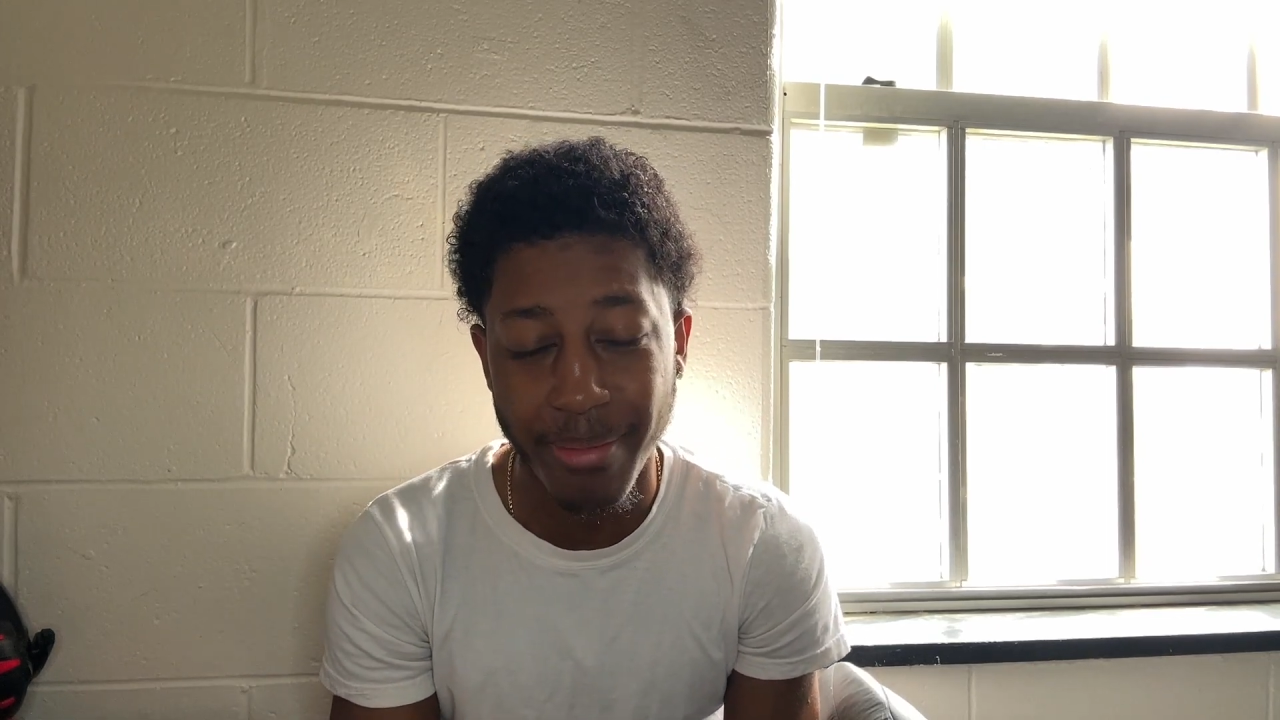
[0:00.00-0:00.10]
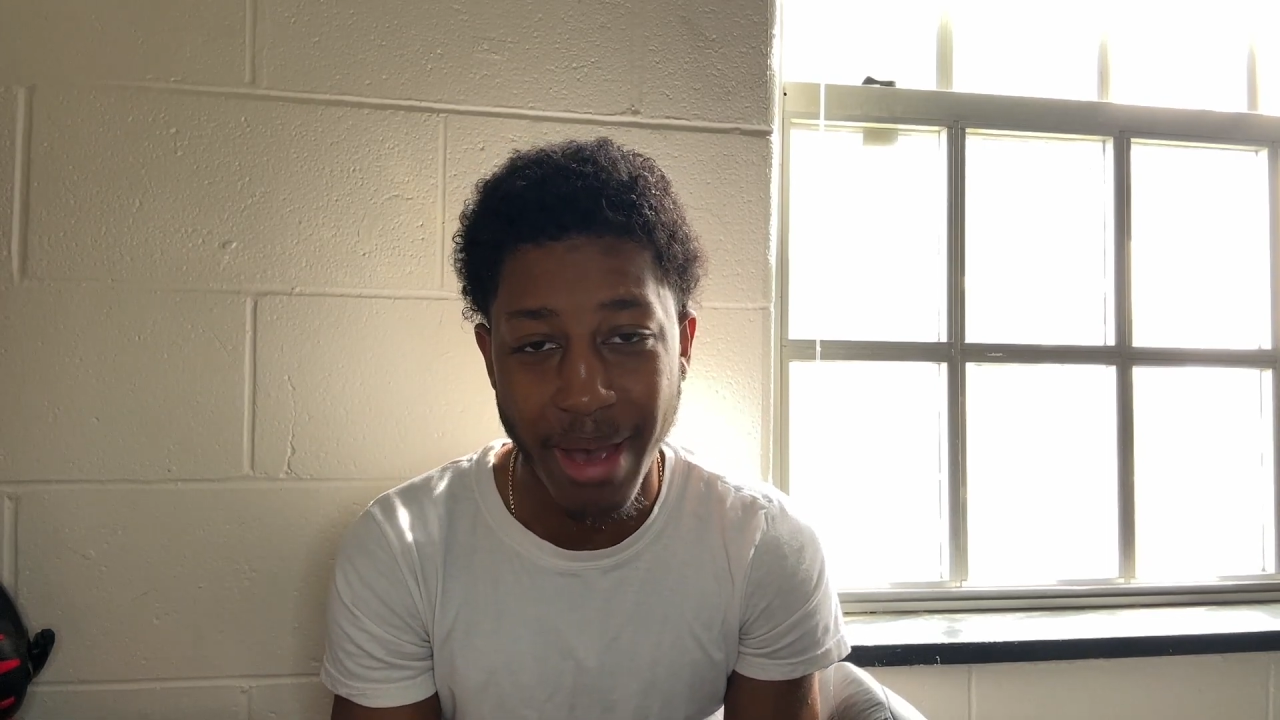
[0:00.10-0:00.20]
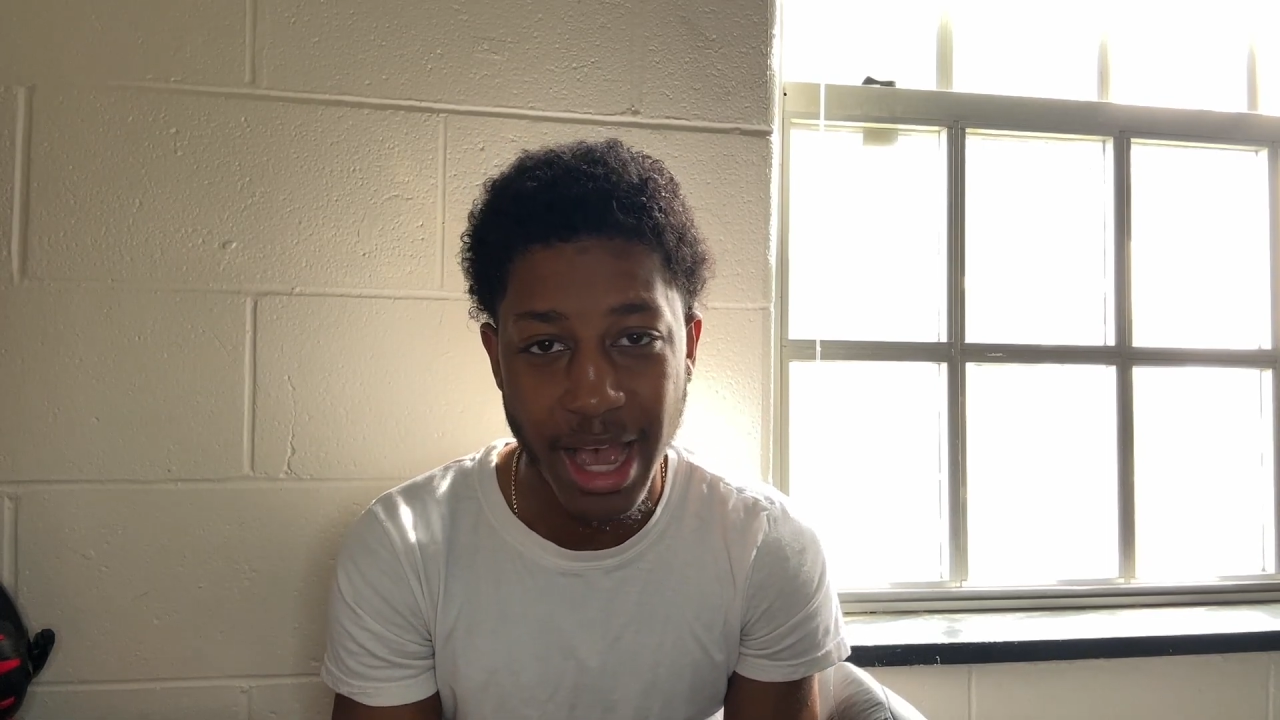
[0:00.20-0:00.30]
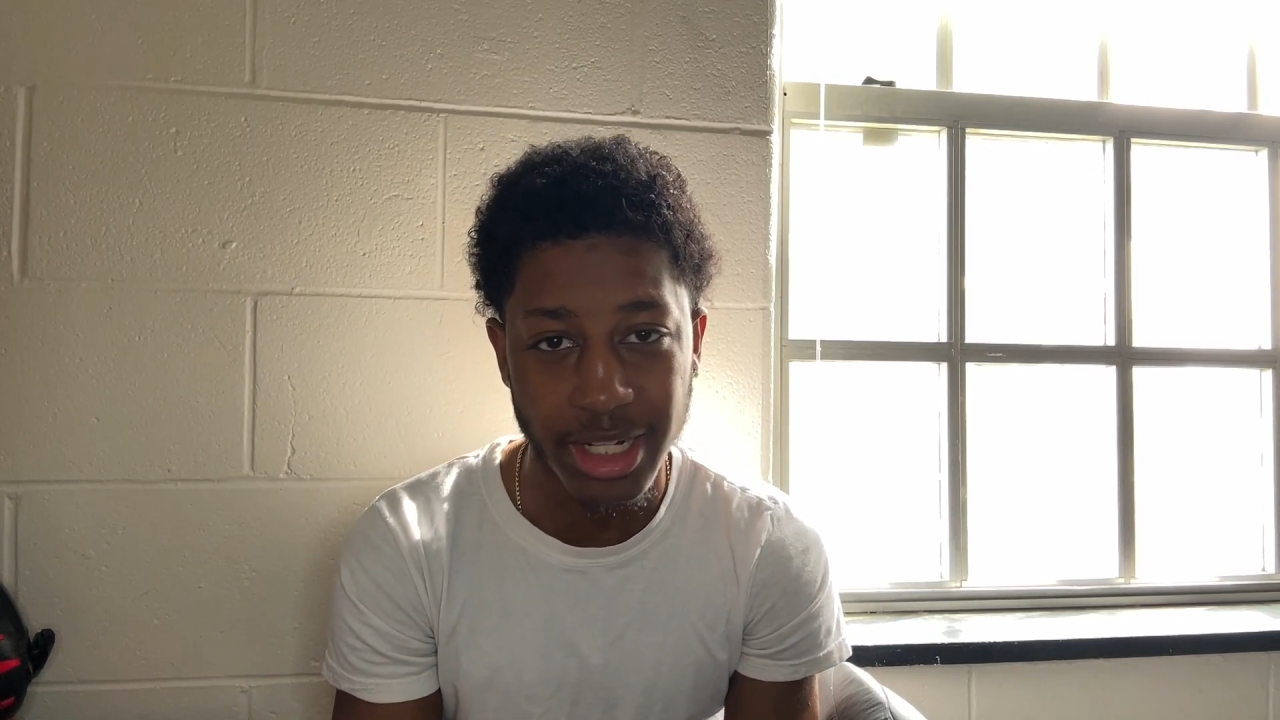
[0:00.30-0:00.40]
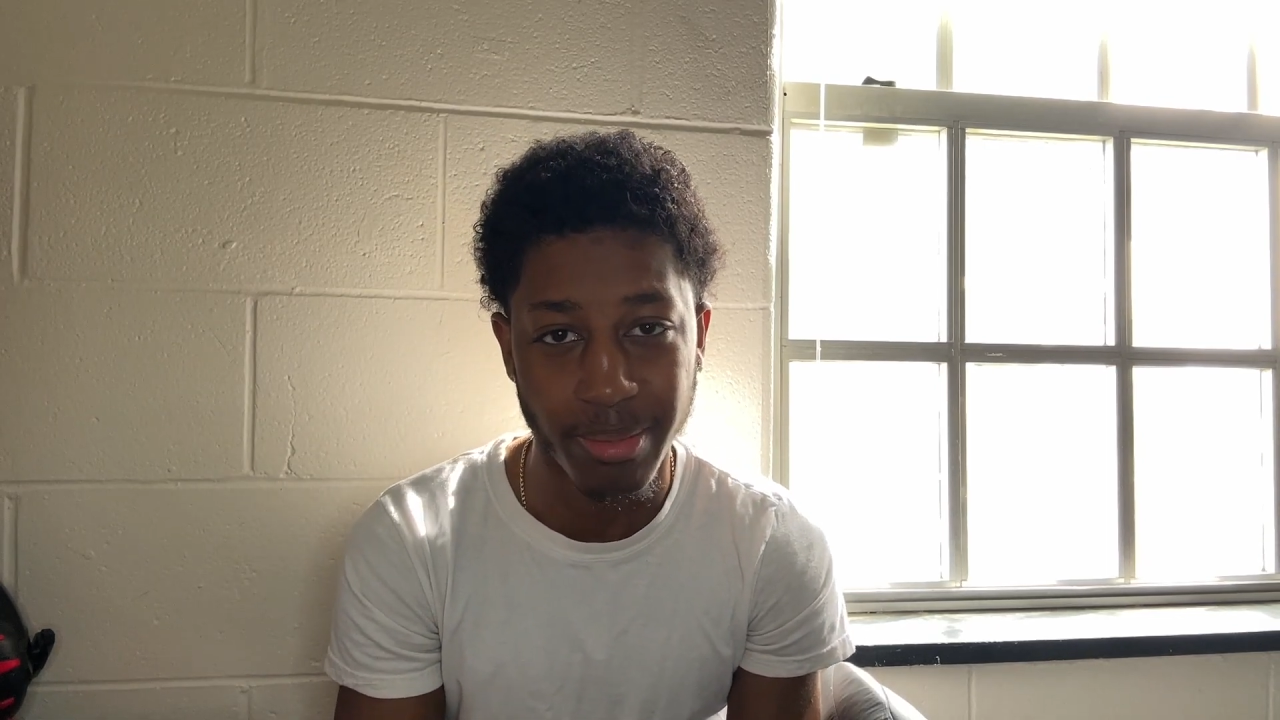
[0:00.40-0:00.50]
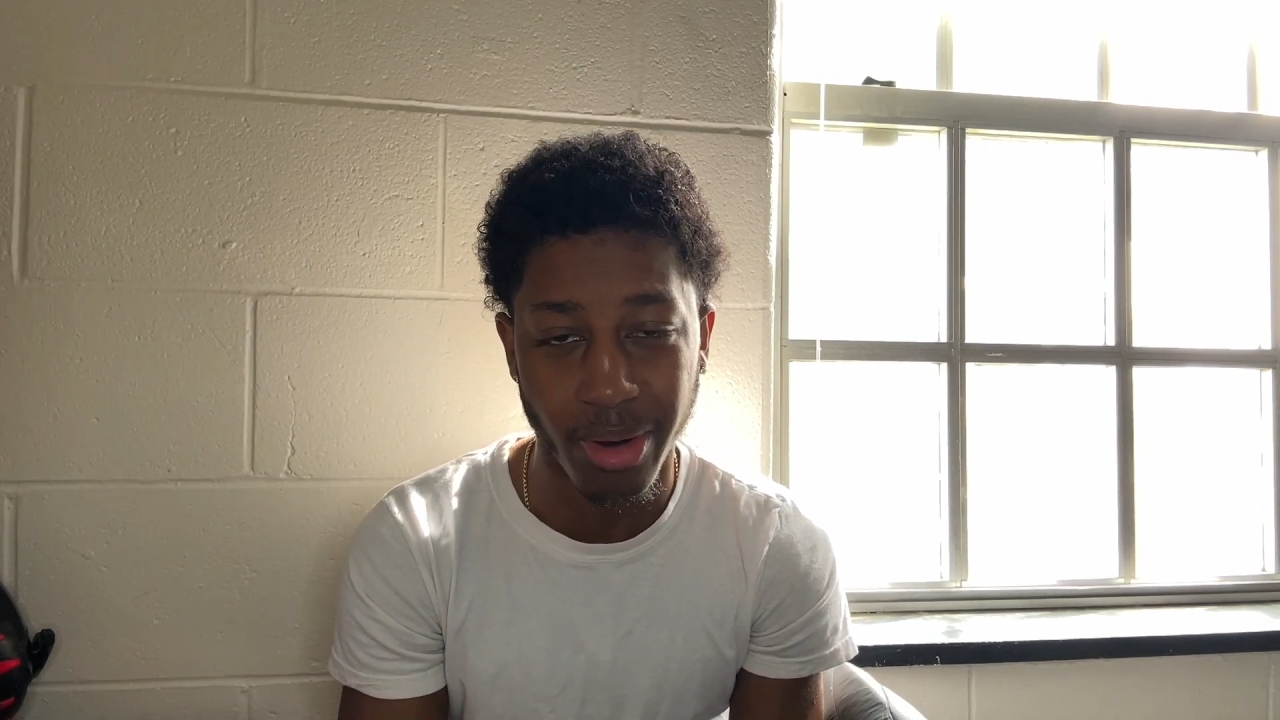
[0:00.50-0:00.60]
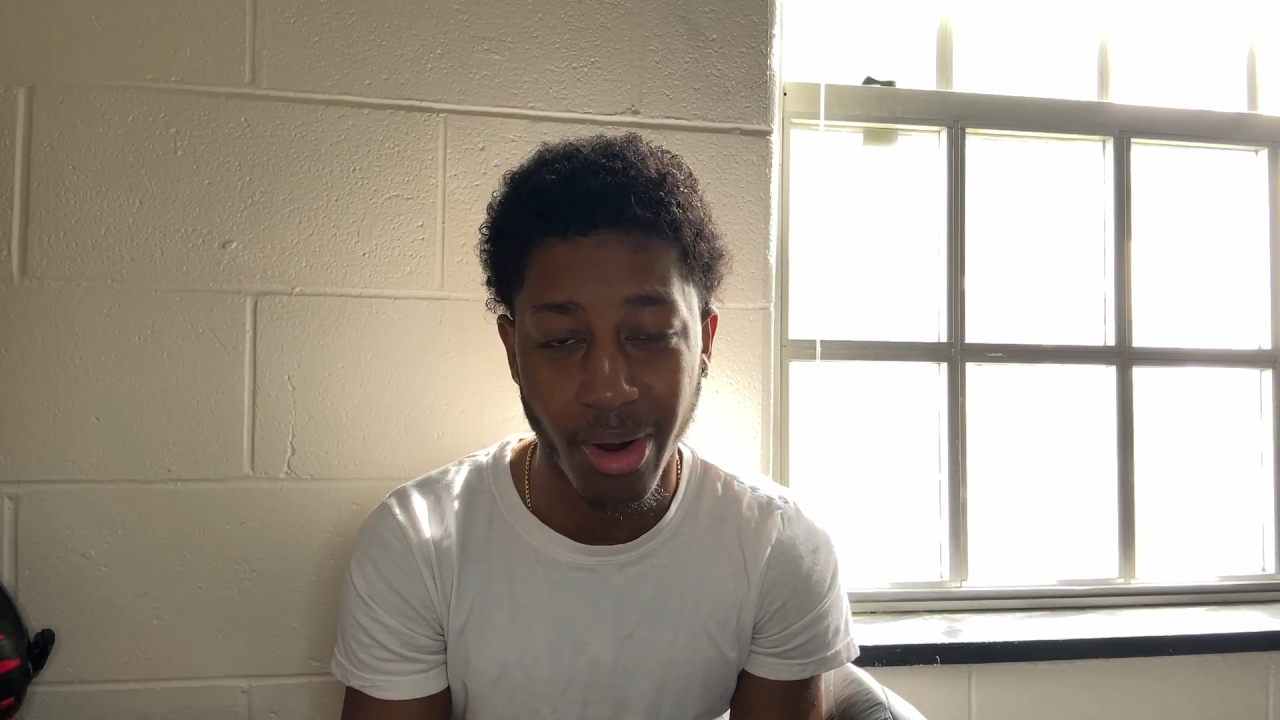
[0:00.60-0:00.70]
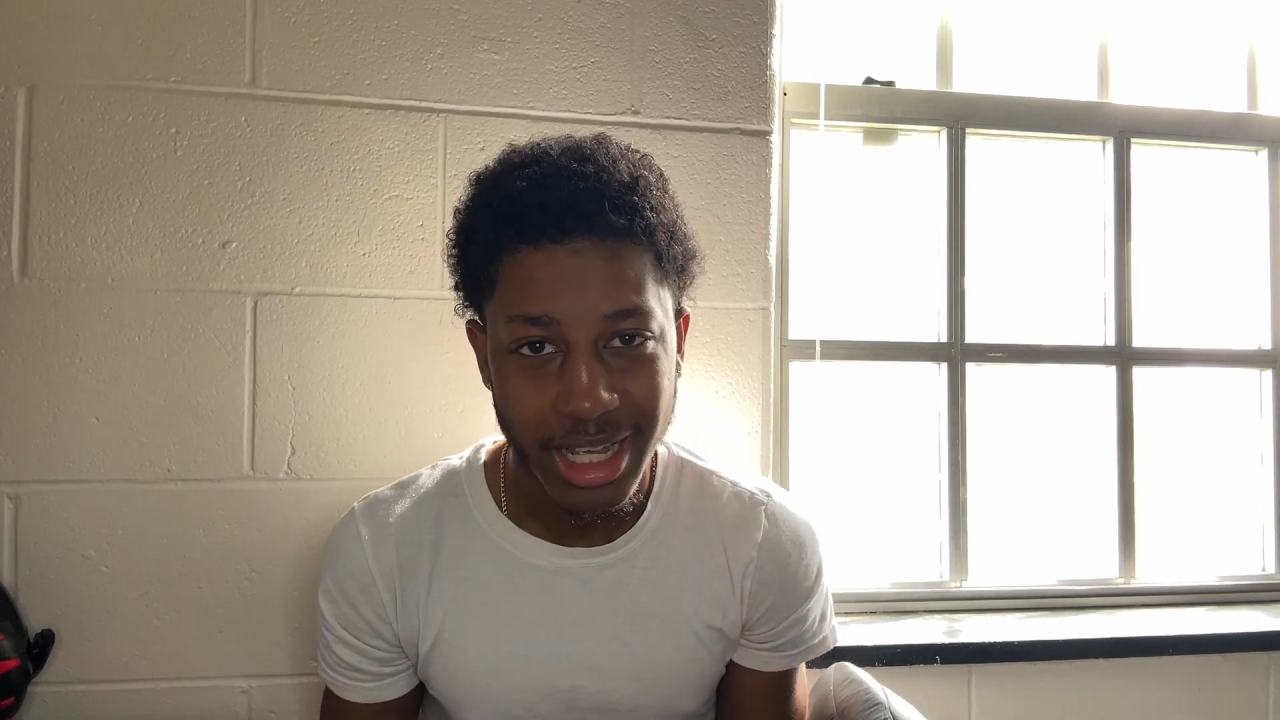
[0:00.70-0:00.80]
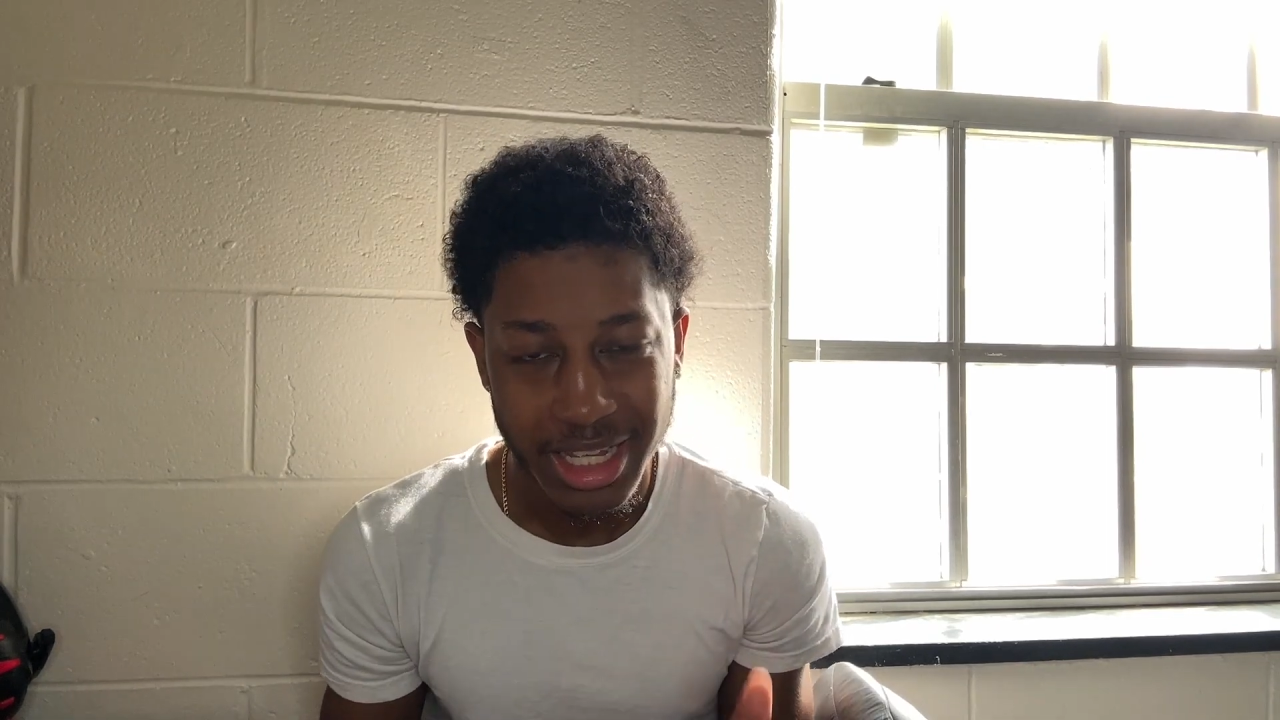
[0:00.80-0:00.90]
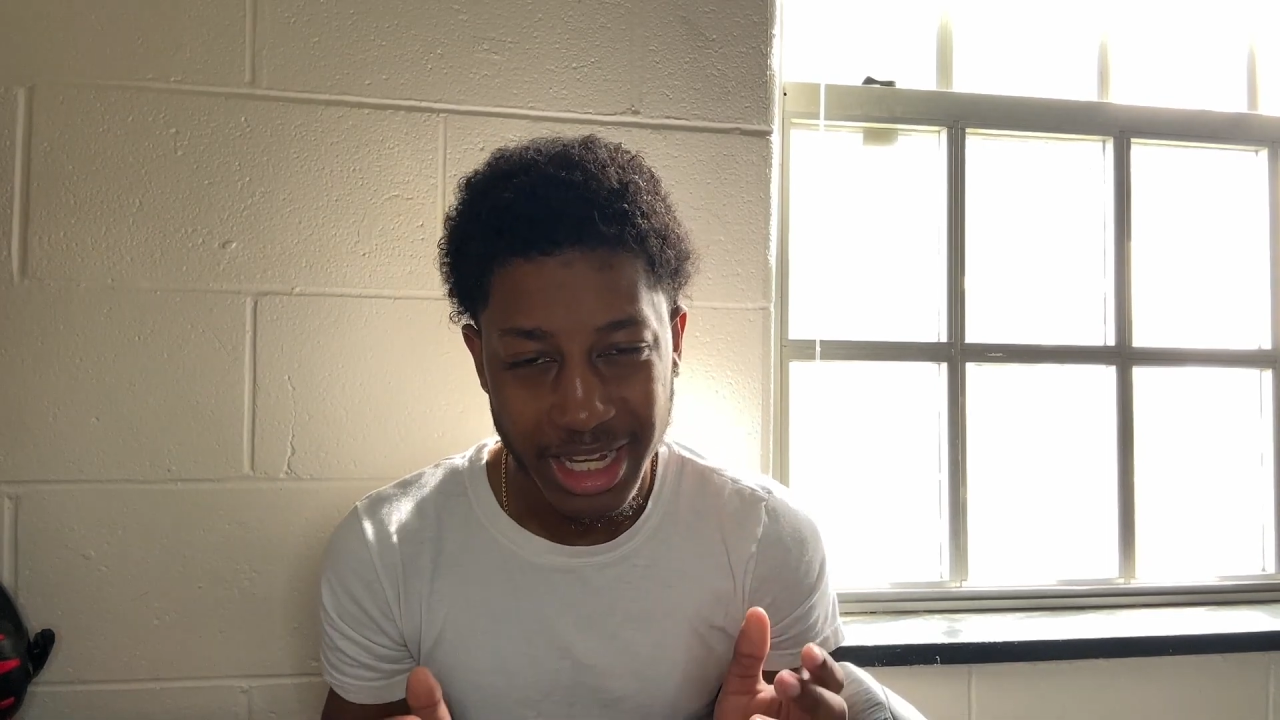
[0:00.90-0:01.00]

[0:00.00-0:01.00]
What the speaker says: basketball